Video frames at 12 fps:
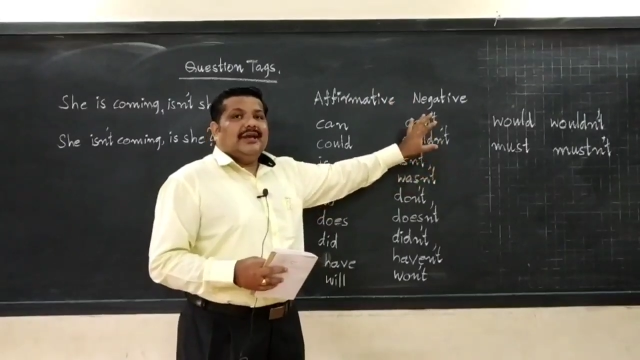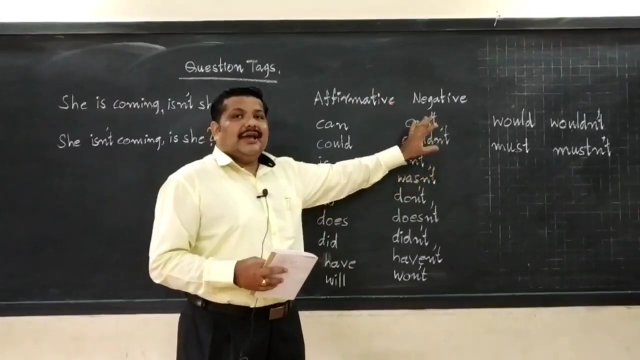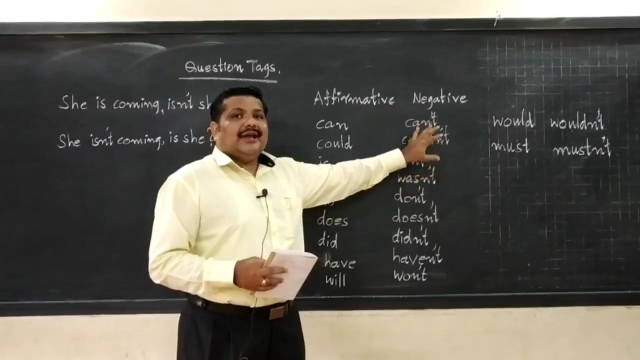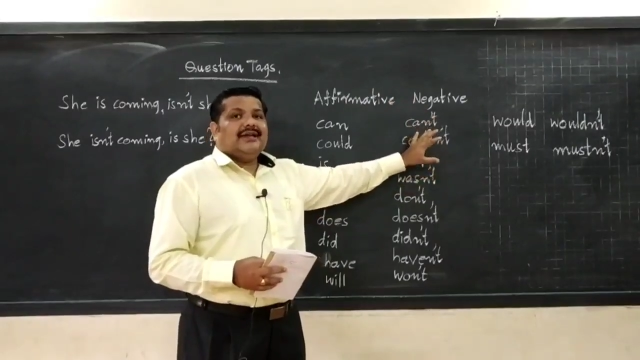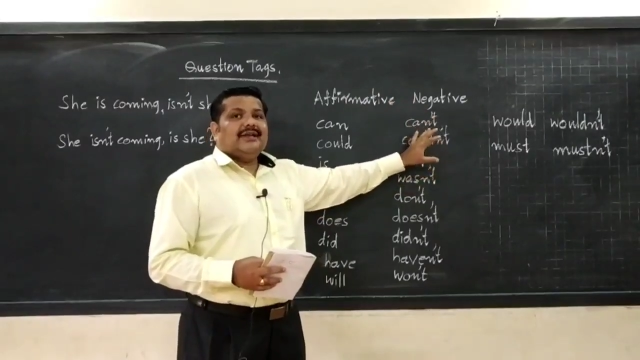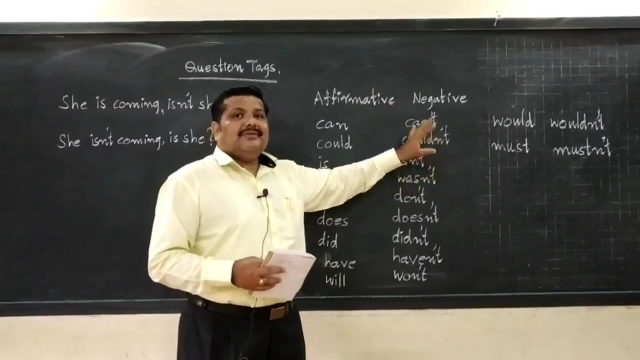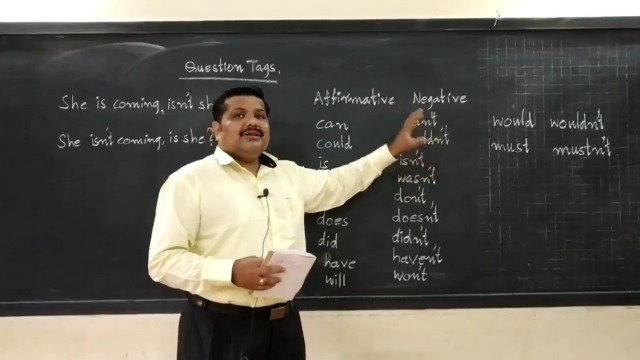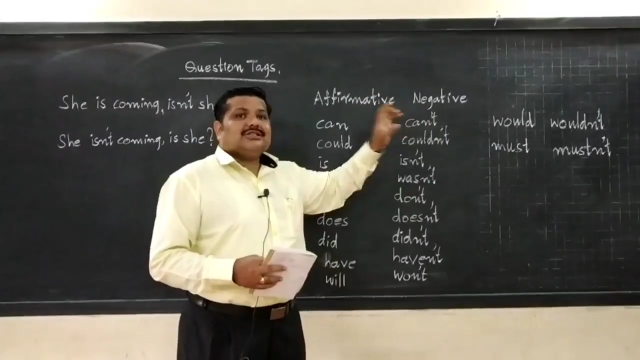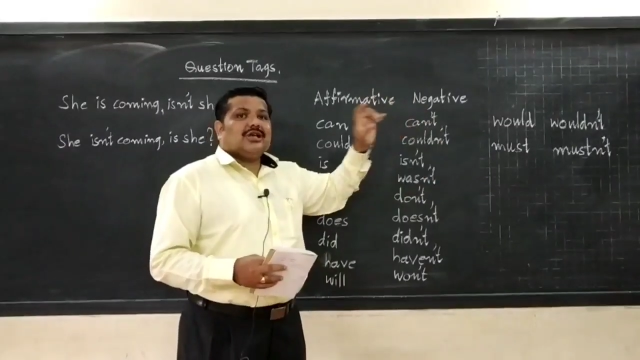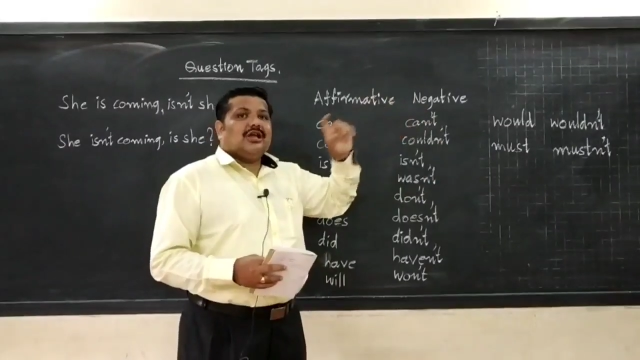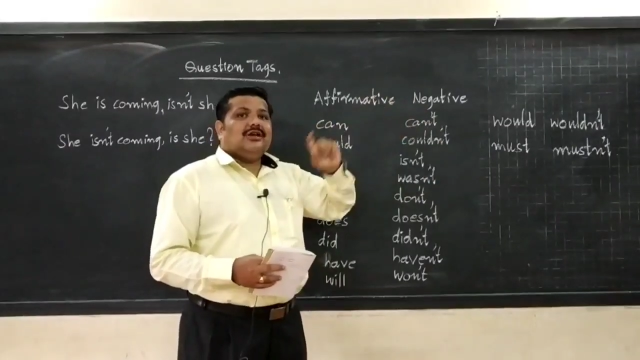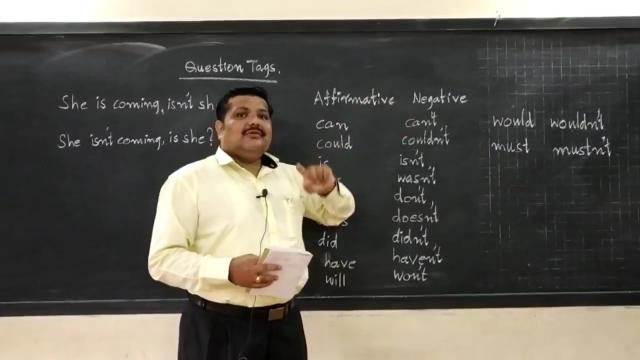Negative
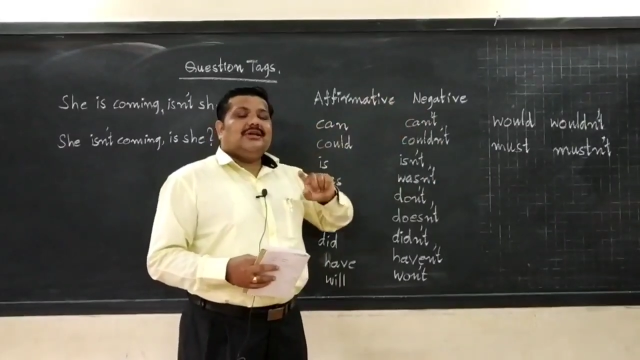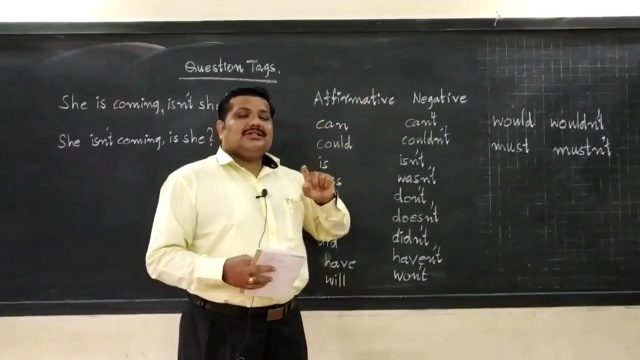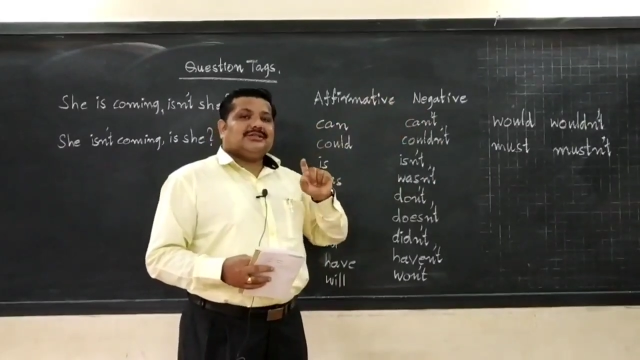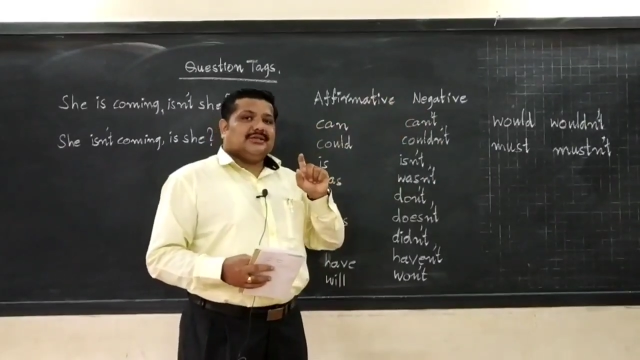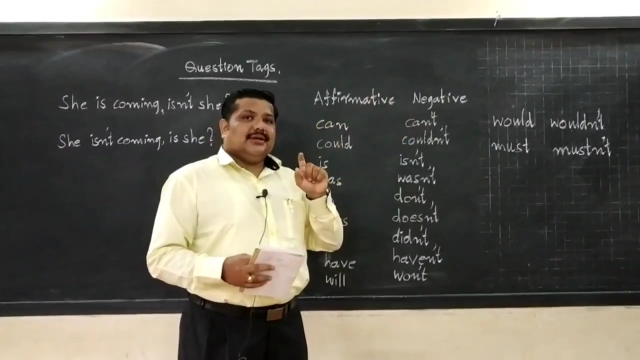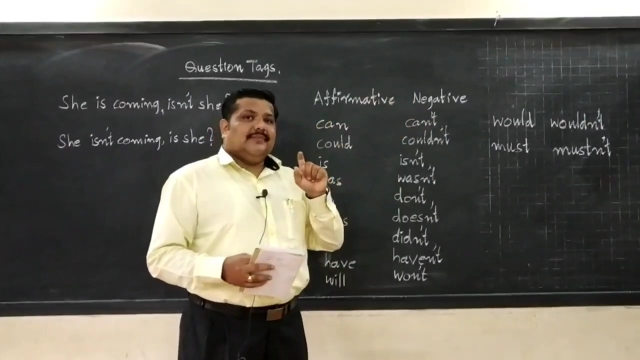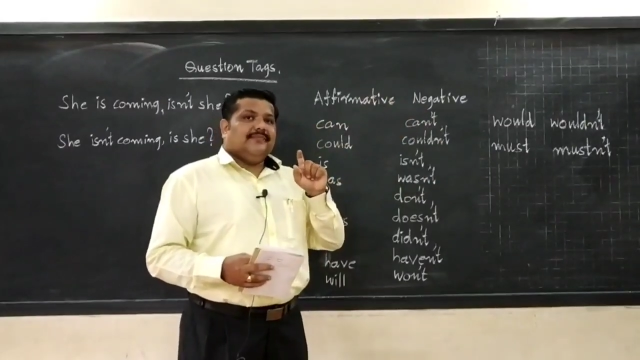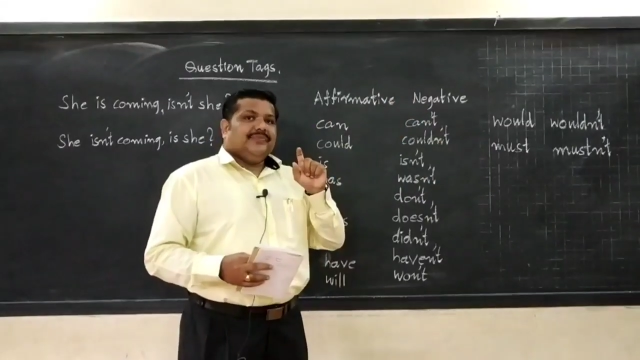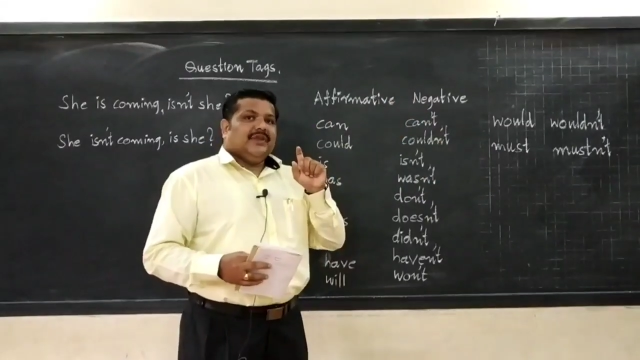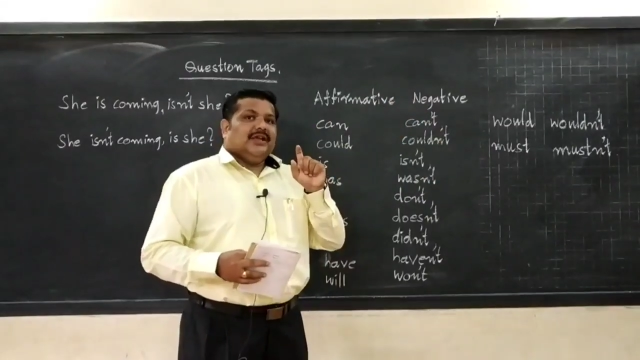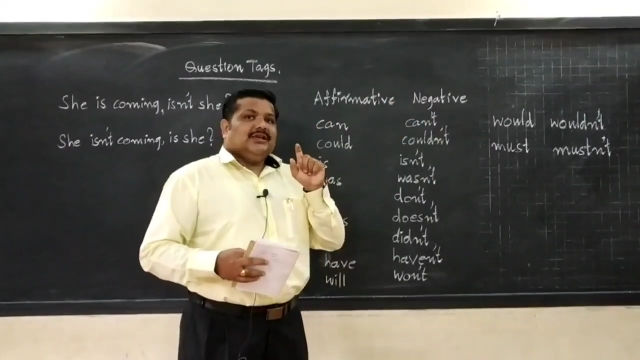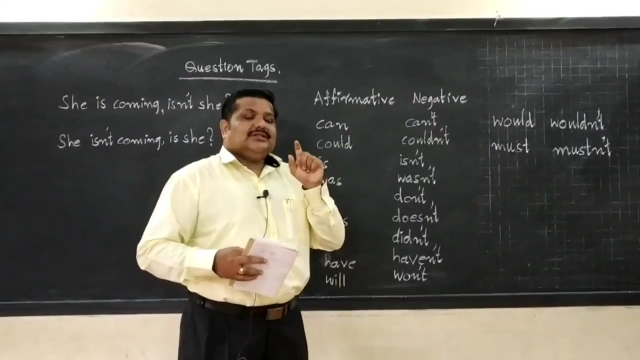is always
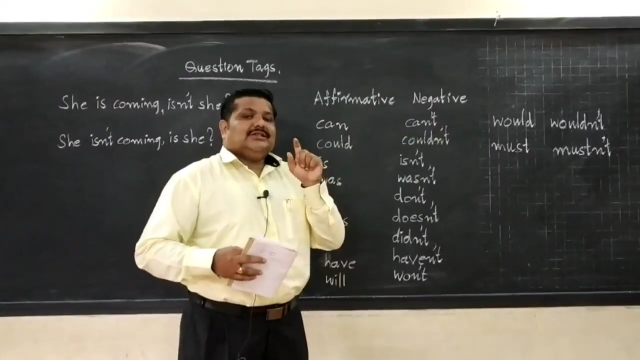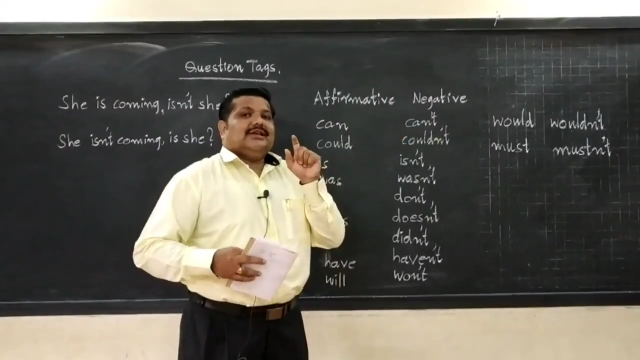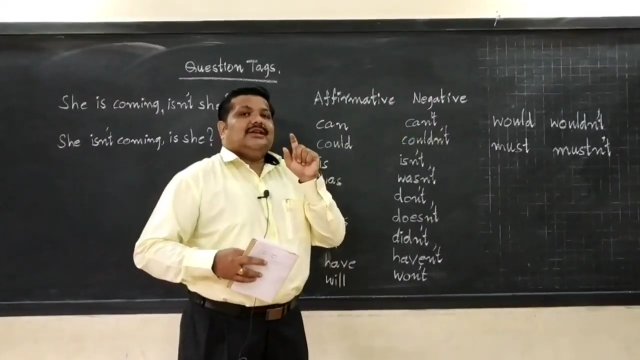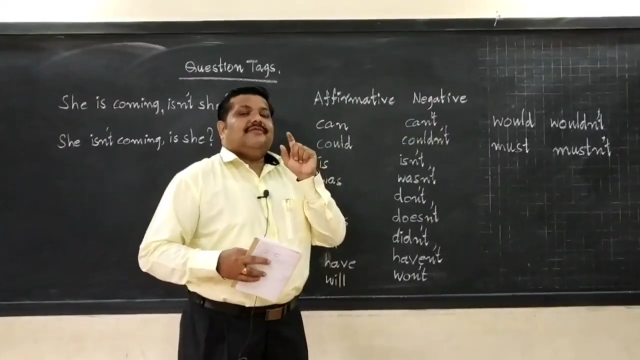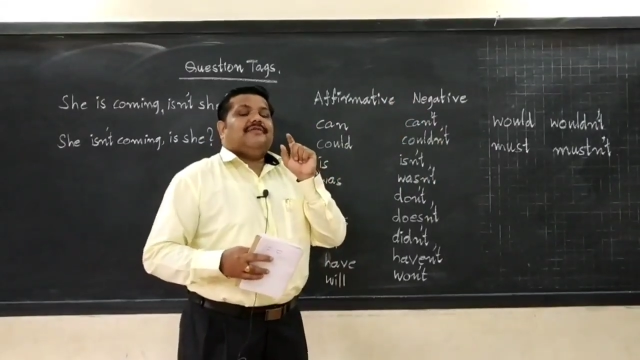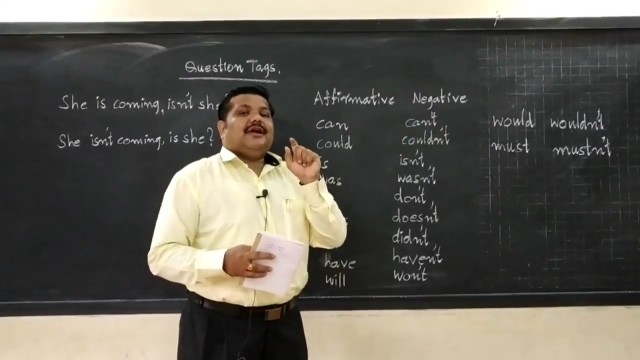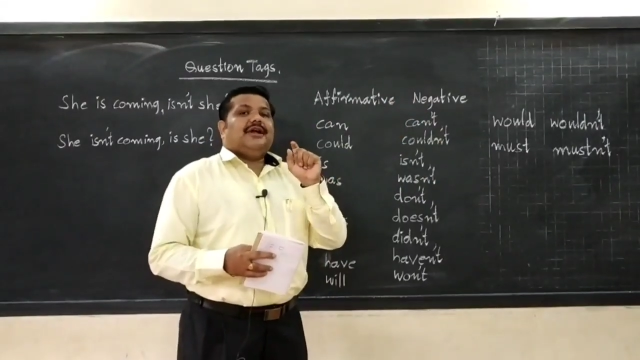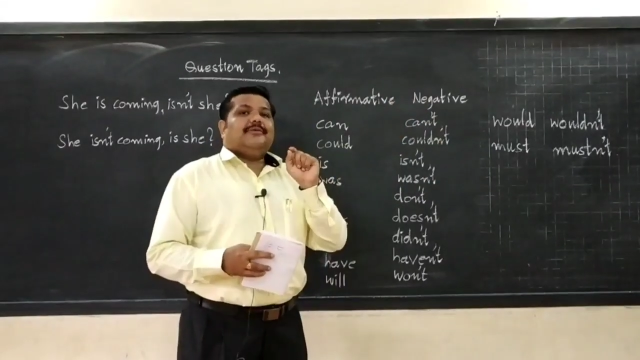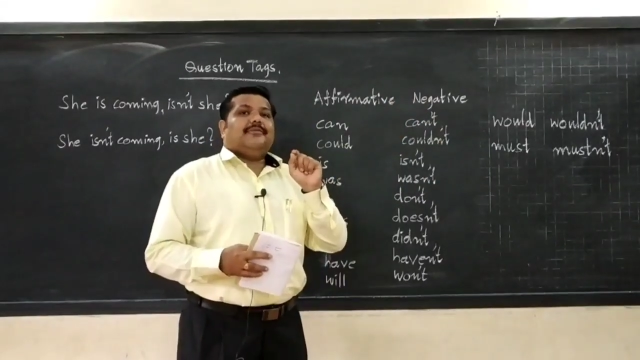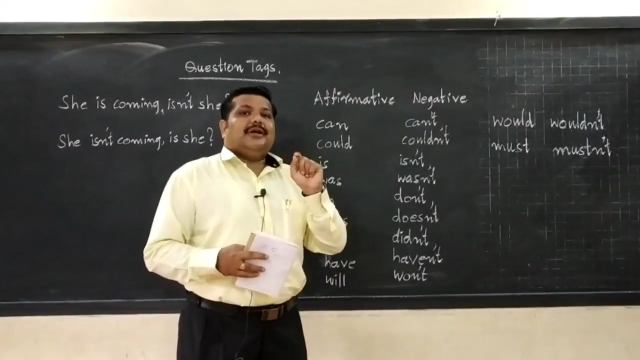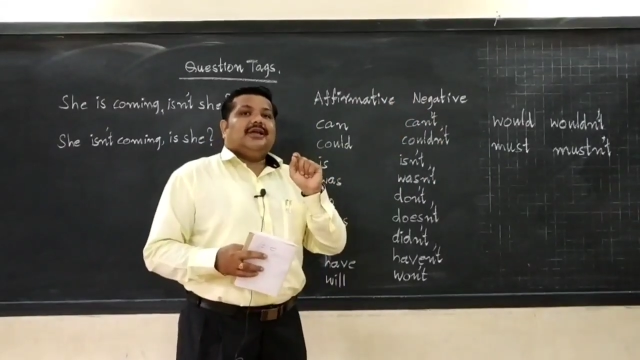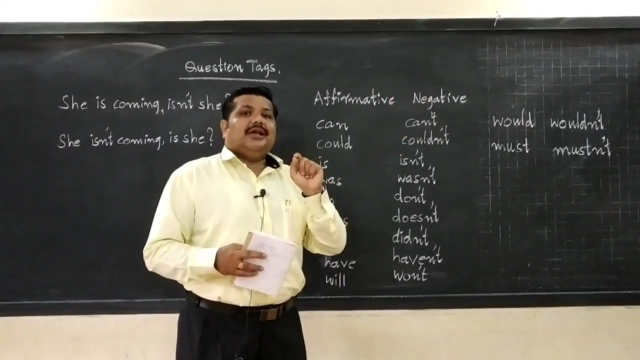
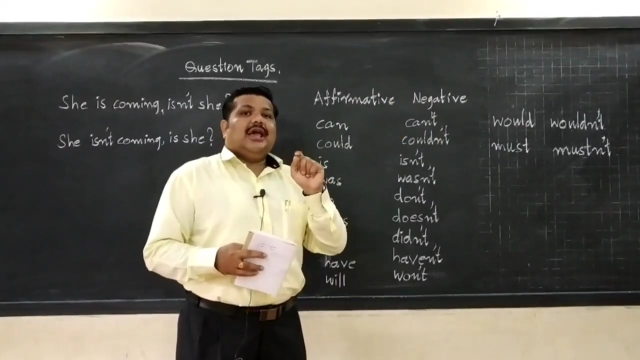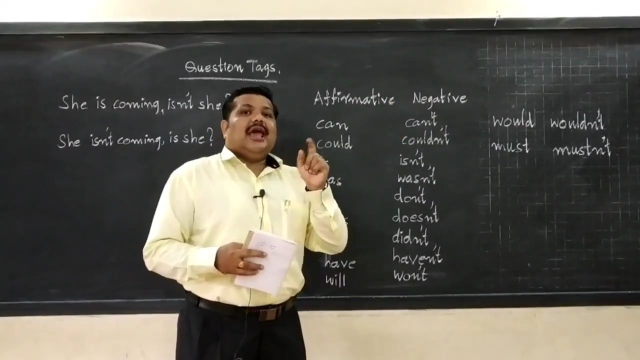signified by